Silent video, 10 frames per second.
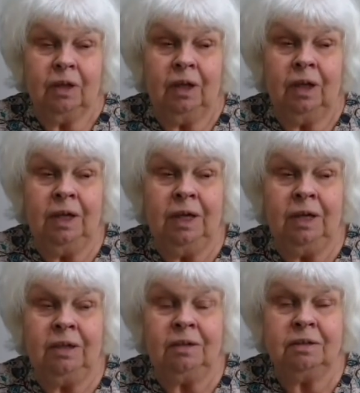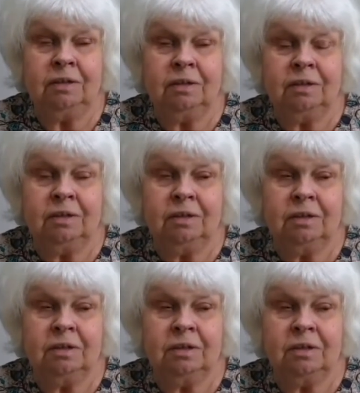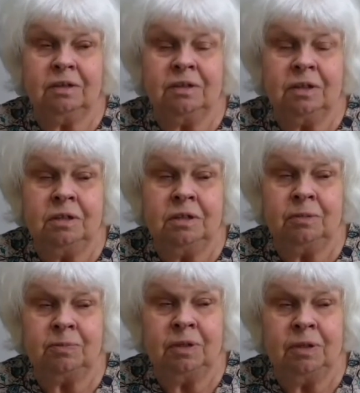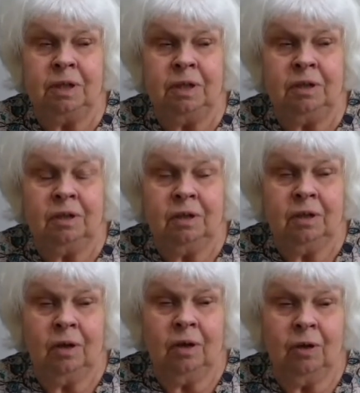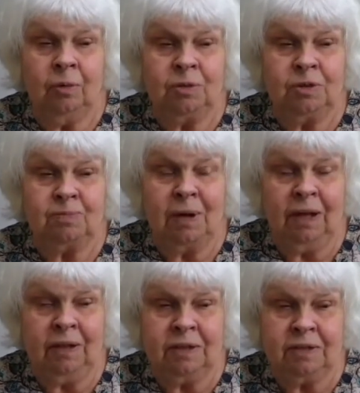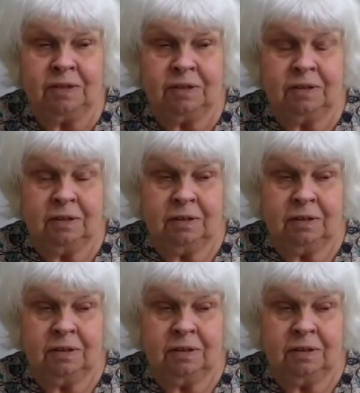He turned up at the Oba's palace